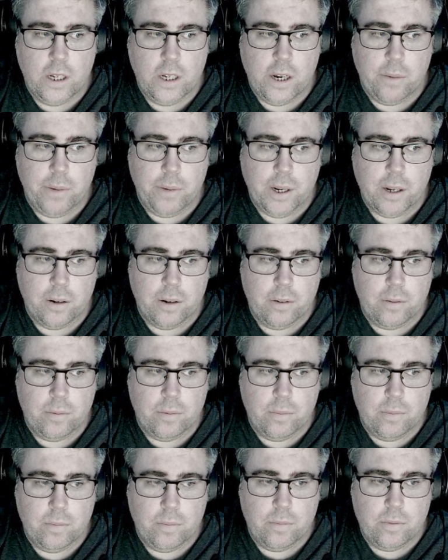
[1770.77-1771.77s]
And then
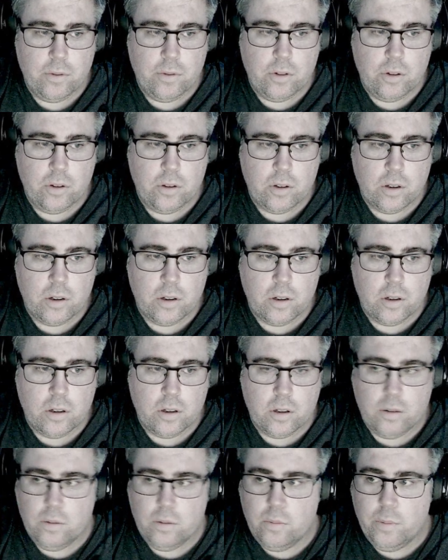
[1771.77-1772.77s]
do we just start it over
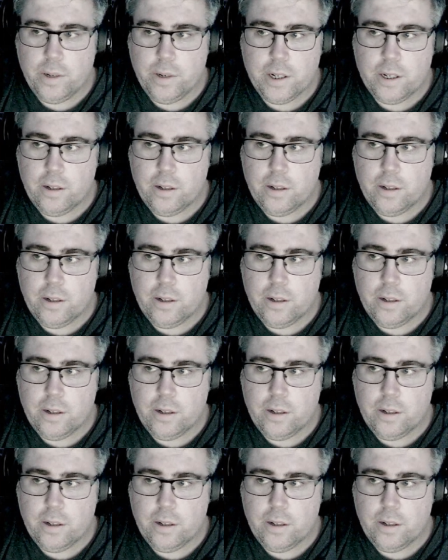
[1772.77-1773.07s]
for next